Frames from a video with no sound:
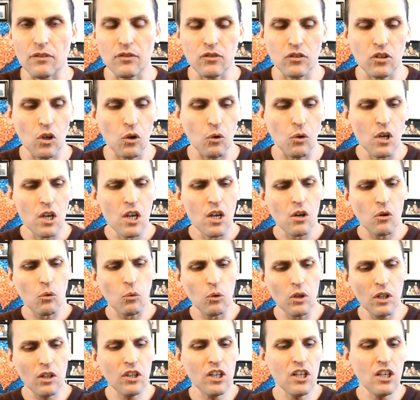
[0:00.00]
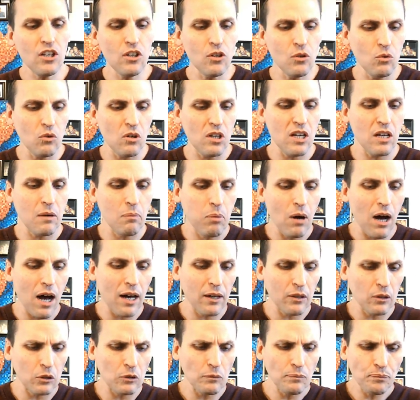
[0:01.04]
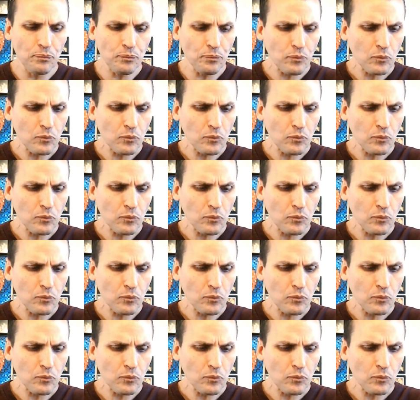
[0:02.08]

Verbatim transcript: So really unique bottle.